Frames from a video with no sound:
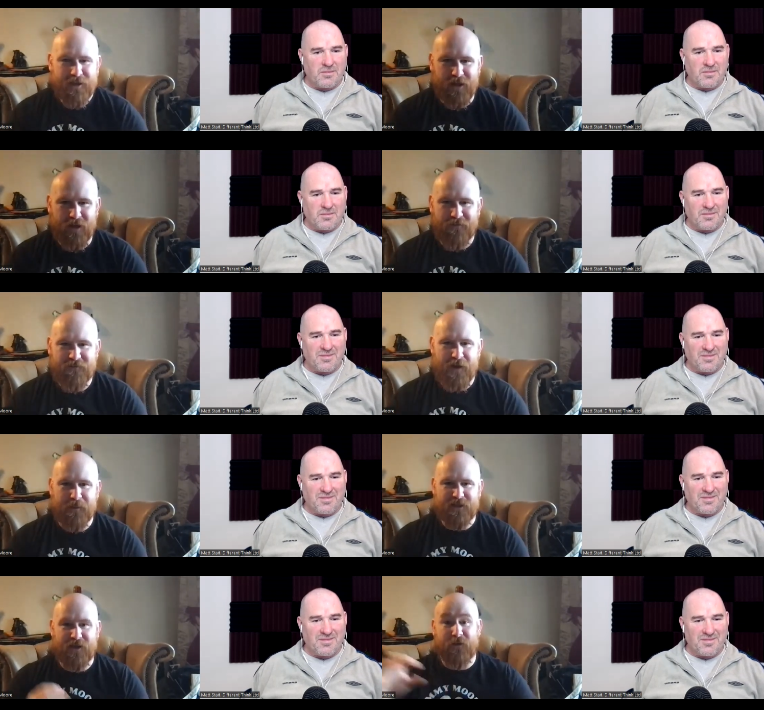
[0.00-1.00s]
Speaker 1: you know, I've
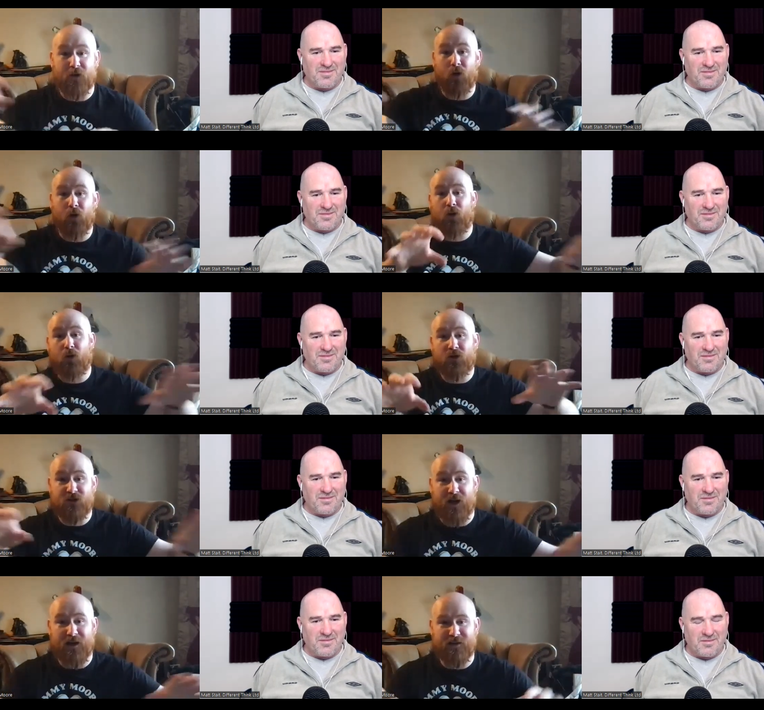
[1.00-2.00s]
found myself on all
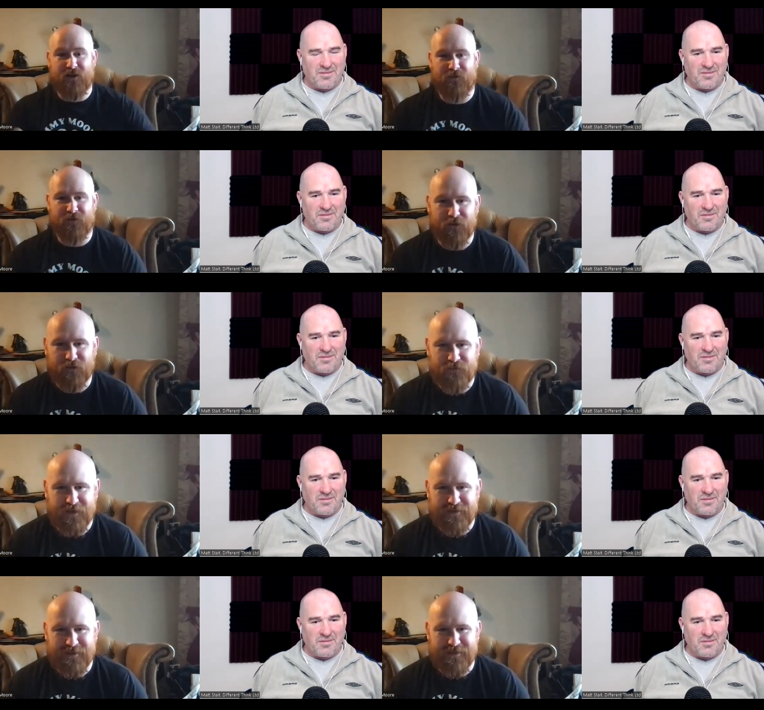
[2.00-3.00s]
sides of those
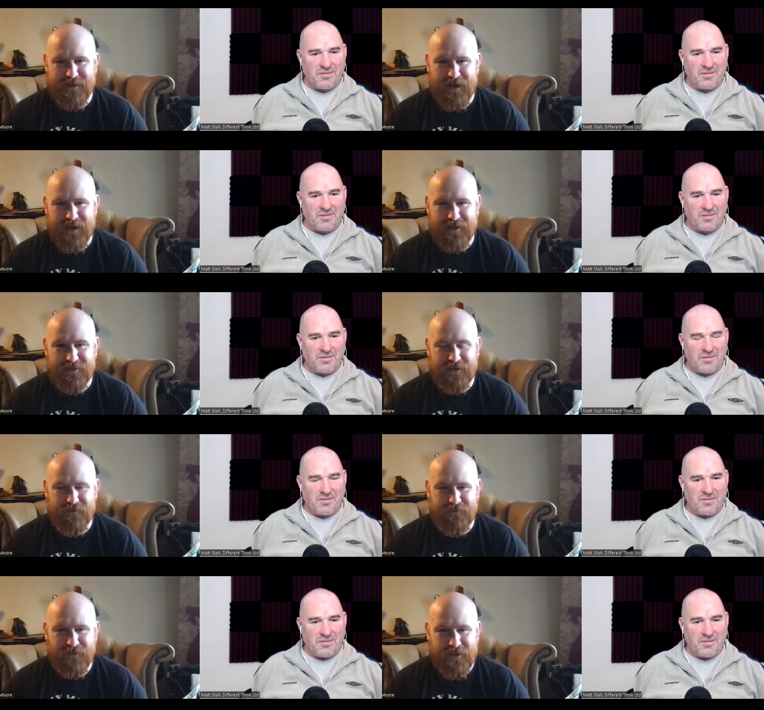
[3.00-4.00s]
fences as
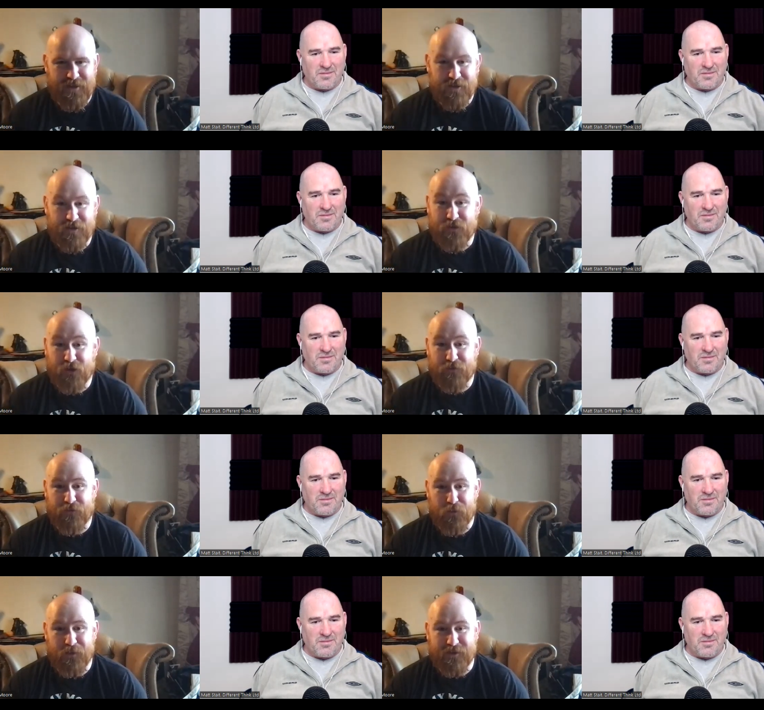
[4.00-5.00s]
I've kind of gone
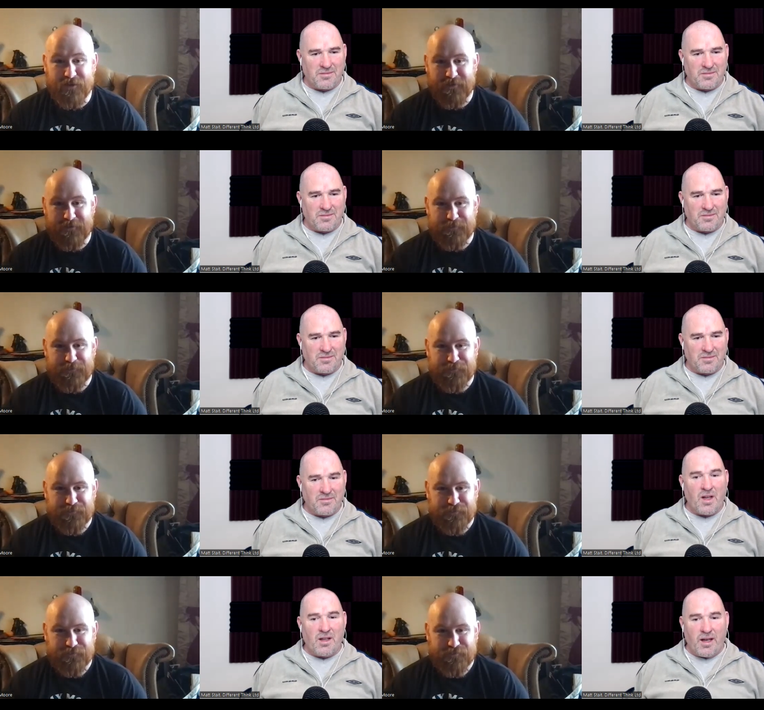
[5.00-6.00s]
forward.
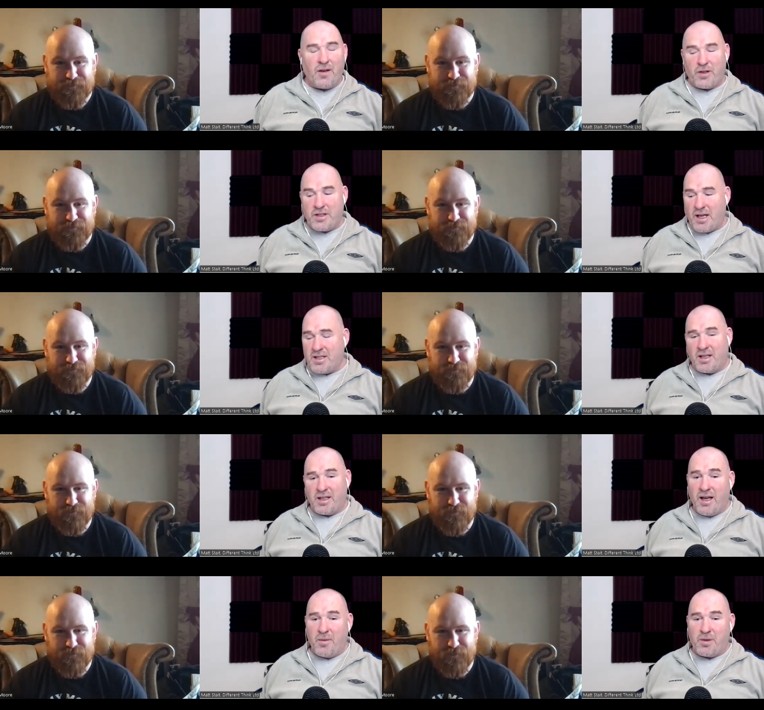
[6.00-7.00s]
Speaker 2: Yeah,
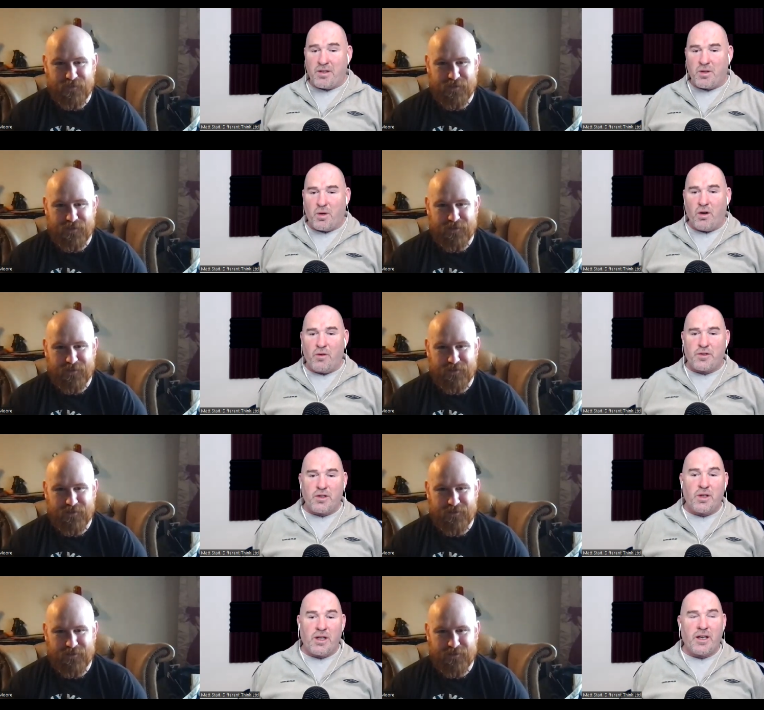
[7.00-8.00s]
fantastic. Yeah, because quite
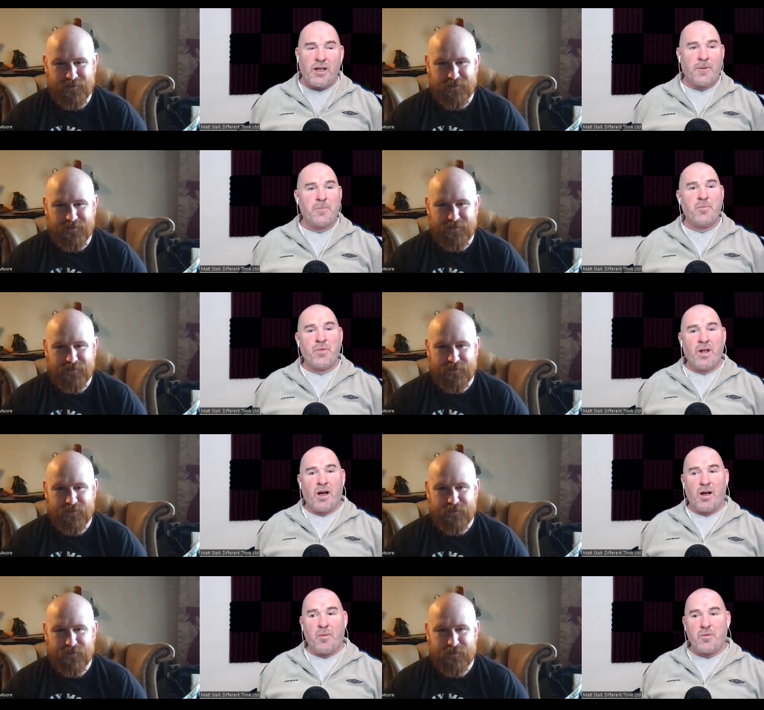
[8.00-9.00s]
often you hear
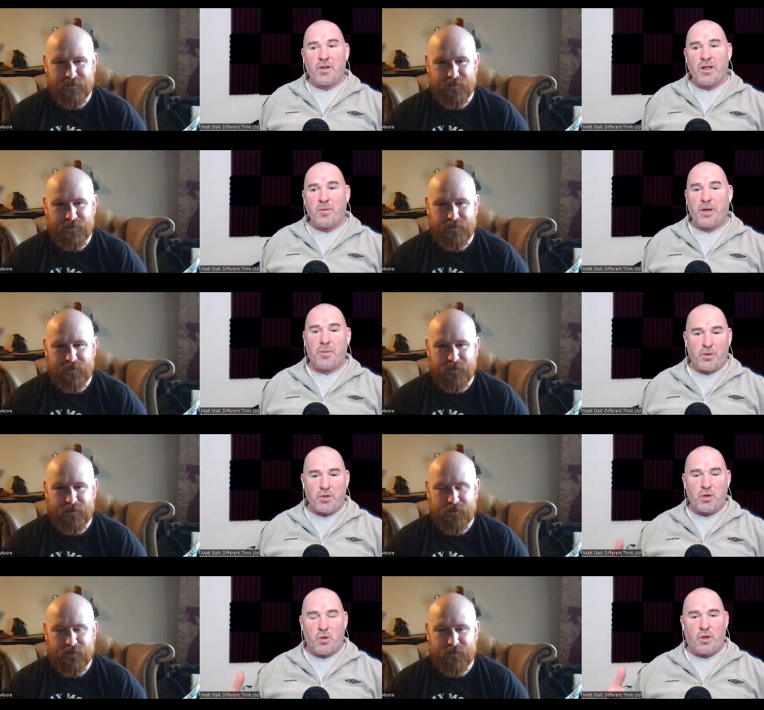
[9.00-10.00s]
um, you hear
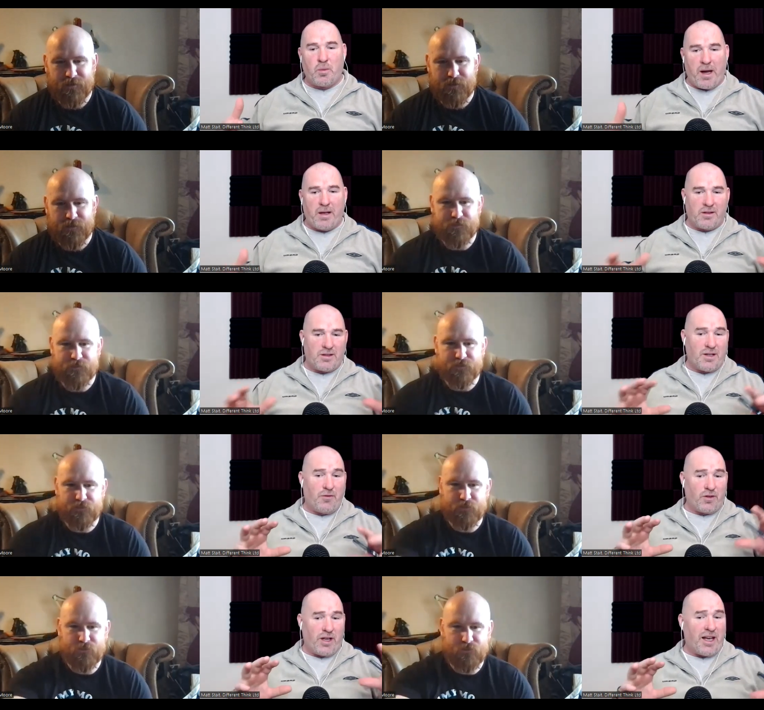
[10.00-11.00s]
people talk about the
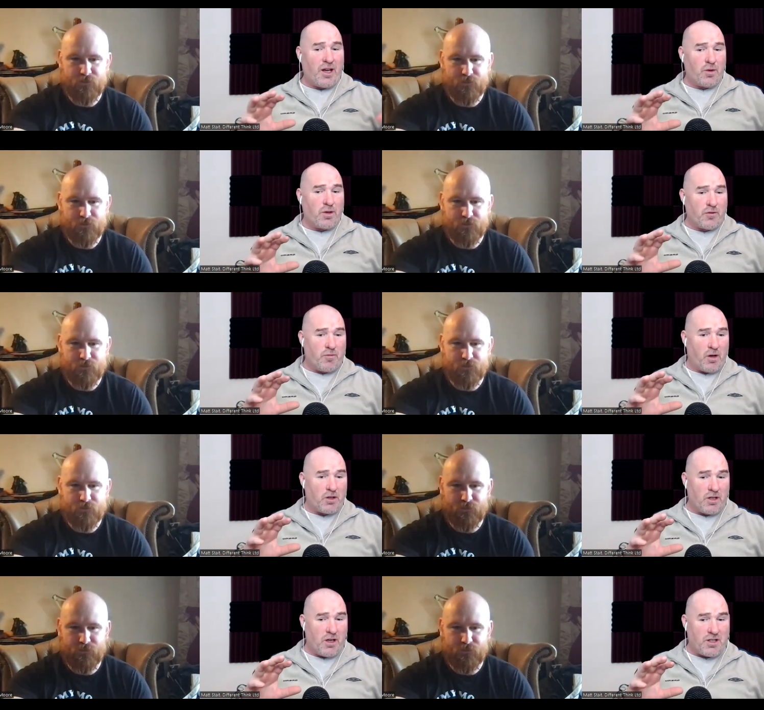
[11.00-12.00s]
different areas of martial